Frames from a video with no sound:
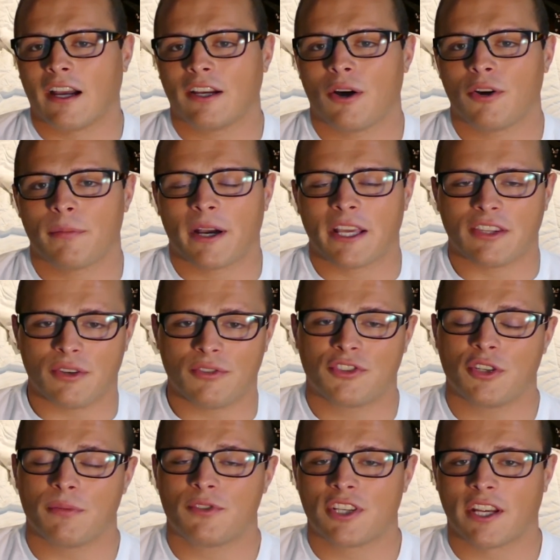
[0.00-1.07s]
go to my
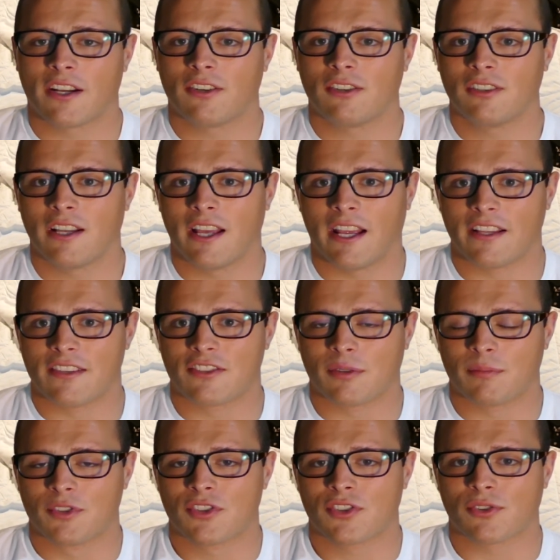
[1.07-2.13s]
YouTube channel and
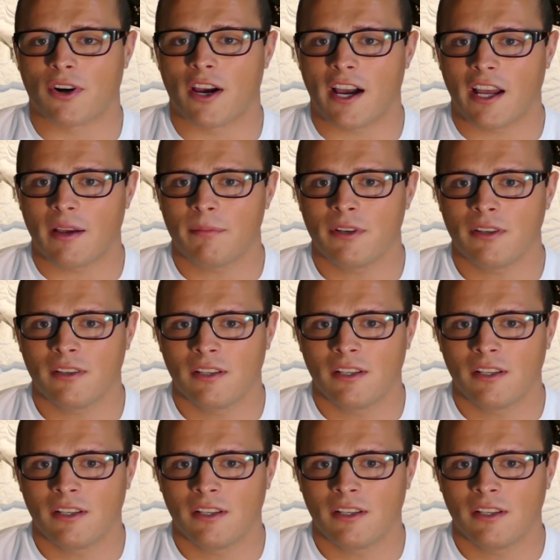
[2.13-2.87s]
subscribe,